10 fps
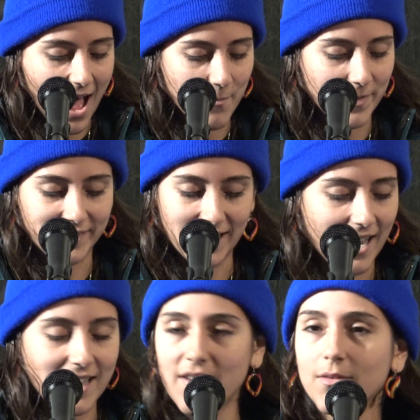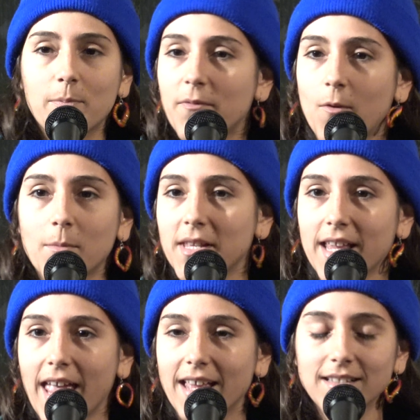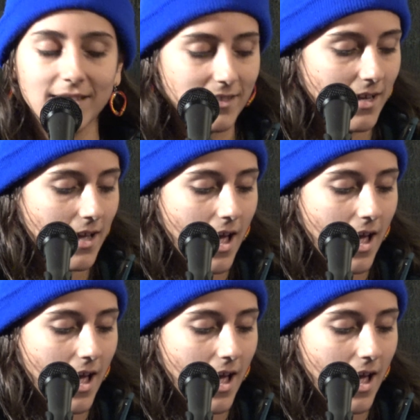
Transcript: uh, but then I never performed it again.